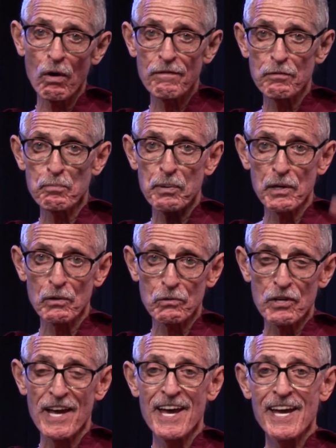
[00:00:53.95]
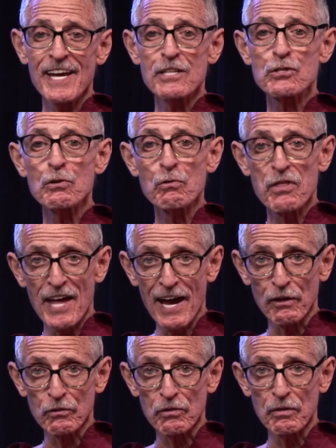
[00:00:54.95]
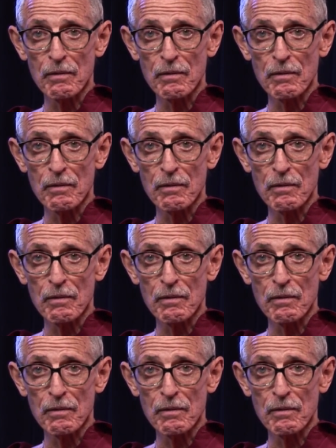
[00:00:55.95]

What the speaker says: of appeals in 2000.